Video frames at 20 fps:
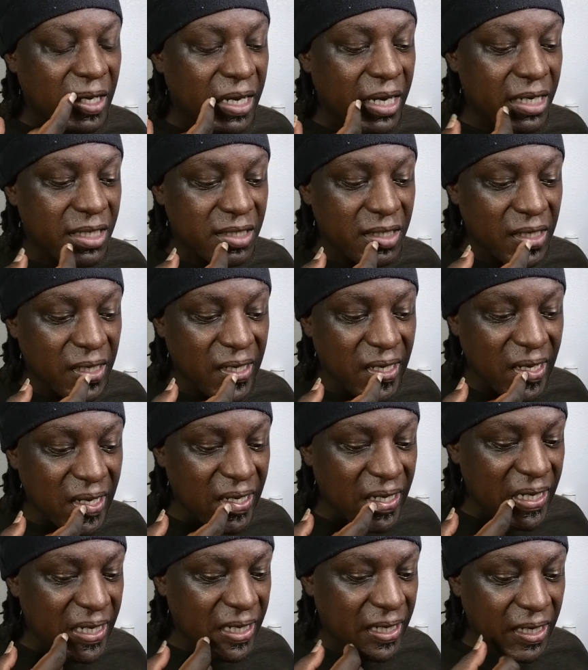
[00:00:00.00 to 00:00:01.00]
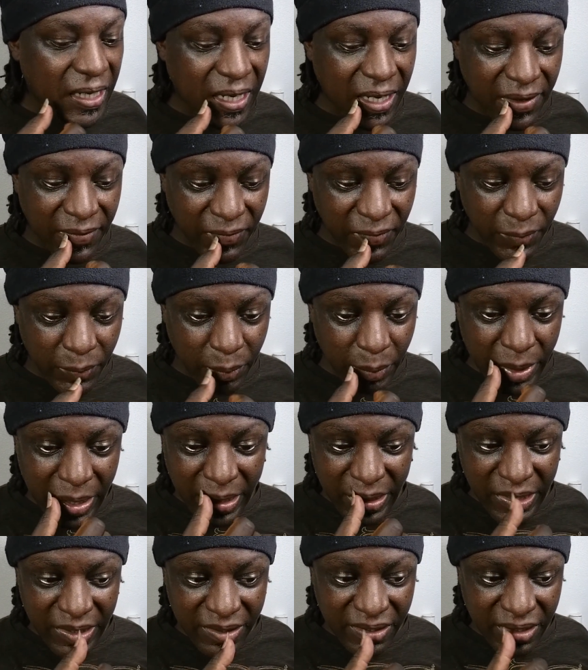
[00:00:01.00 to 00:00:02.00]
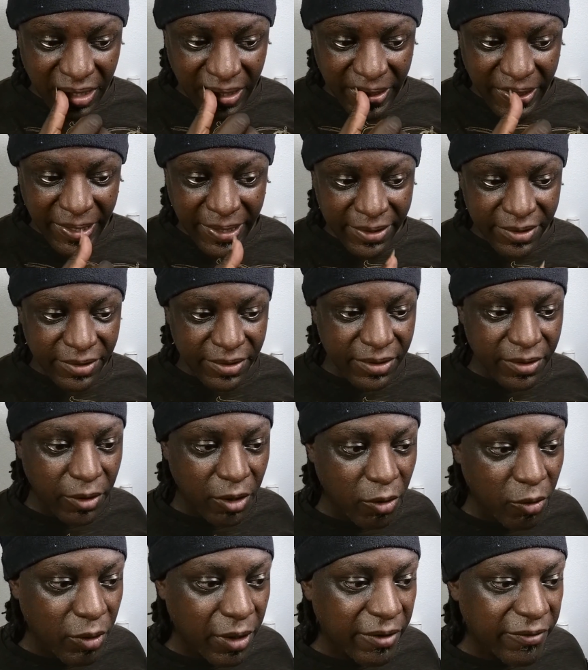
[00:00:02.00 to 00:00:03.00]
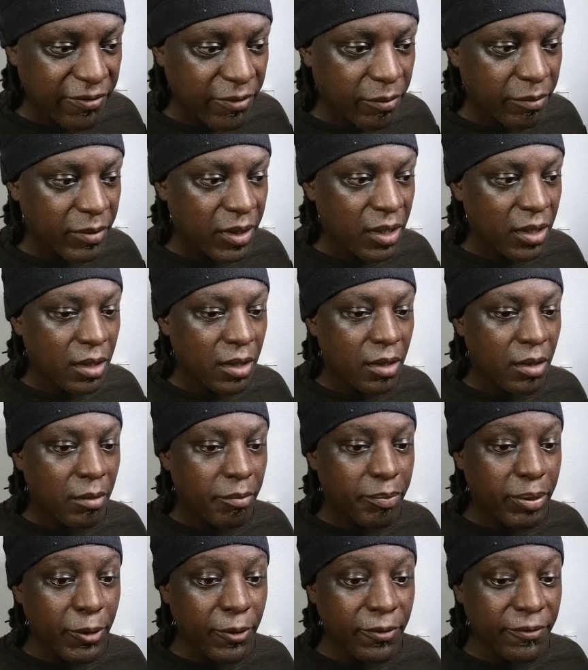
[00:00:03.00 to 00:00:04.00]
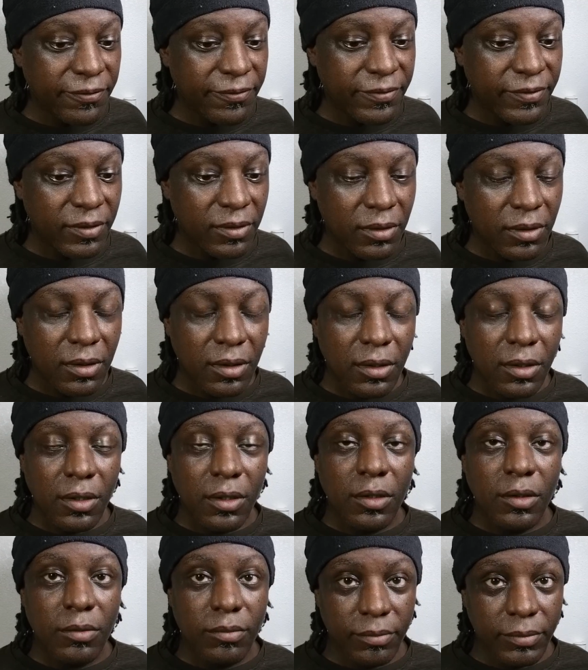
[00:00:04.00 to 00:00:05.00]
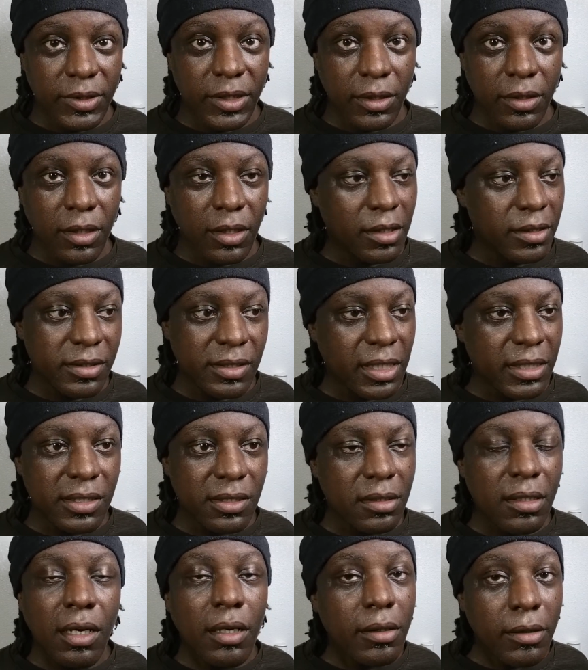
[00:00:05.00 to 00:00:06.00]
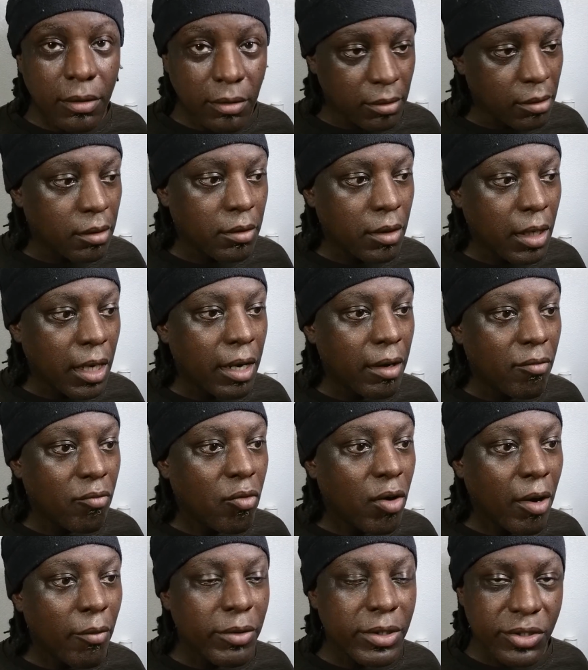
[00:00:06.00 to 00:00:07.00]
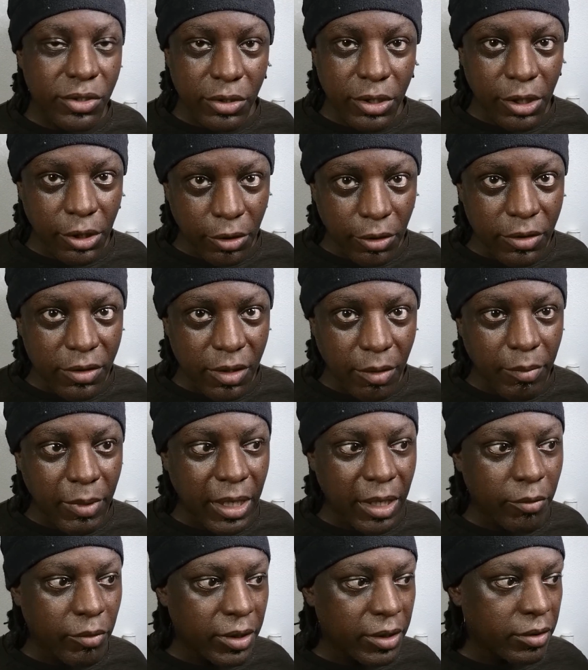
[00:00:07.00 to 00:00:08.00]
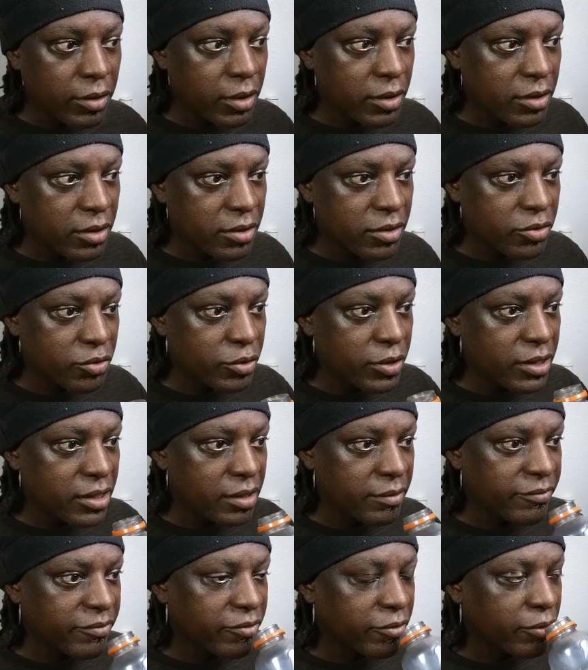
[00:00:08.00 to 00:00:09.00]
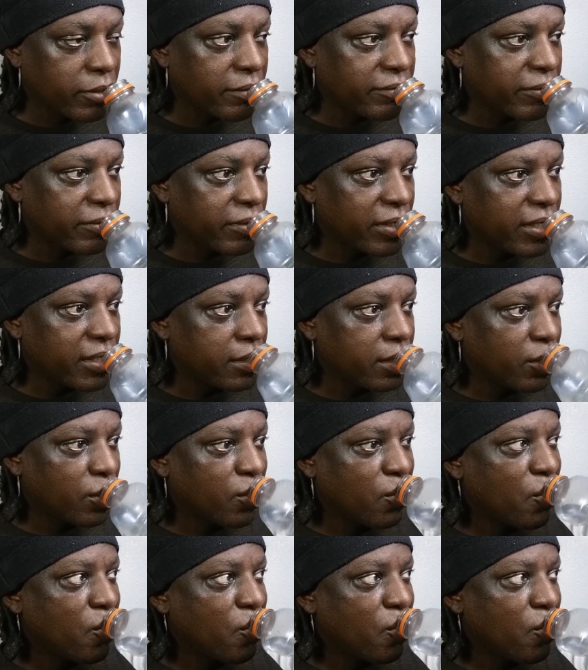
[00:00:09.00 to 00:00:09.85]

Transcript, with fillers: actually have made the psychiatrists go away from poof, you know, because that's how, you know, how, why would you cure somebody when you can just treat them forever, right?